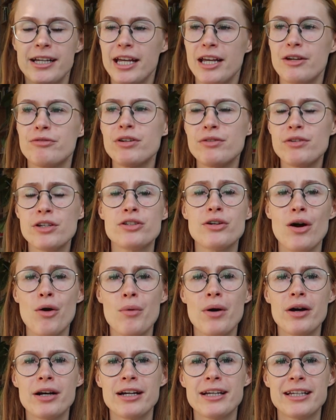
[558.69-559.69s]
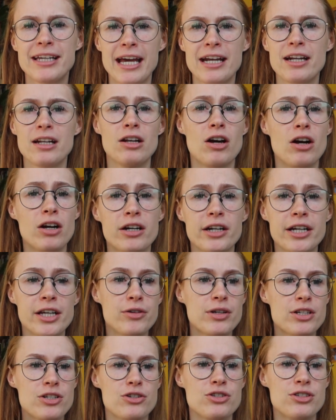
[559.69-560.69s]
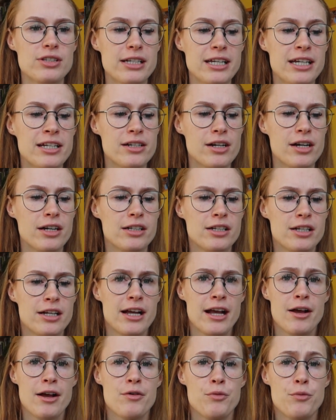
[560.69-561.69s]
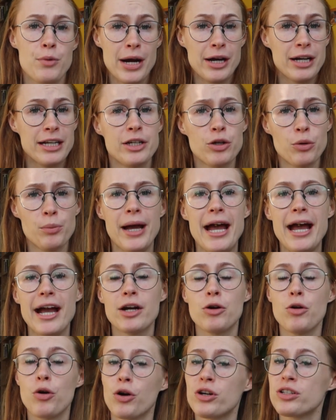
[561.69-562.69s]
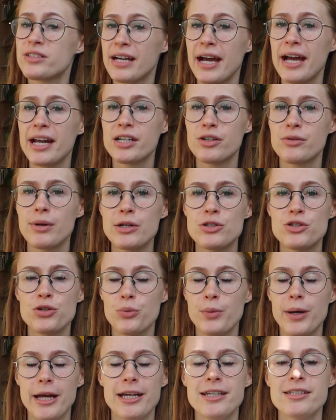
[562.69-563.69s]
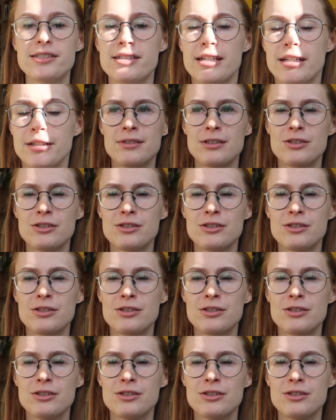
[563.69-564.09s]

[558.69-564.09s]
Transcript: Even if you don't want to get a locker, you can just either wear a little bag or tie it around your waist.